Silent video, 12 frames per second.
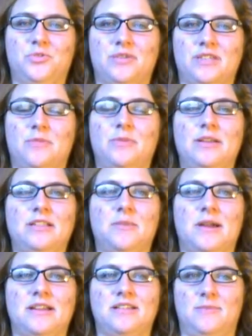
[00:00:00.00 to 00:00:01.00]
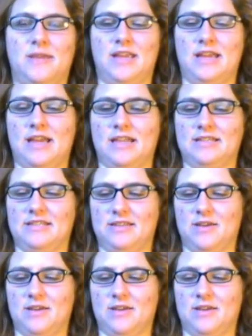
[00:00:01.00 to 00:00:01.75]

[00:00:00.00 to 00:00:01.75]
which was a complete surprise to me.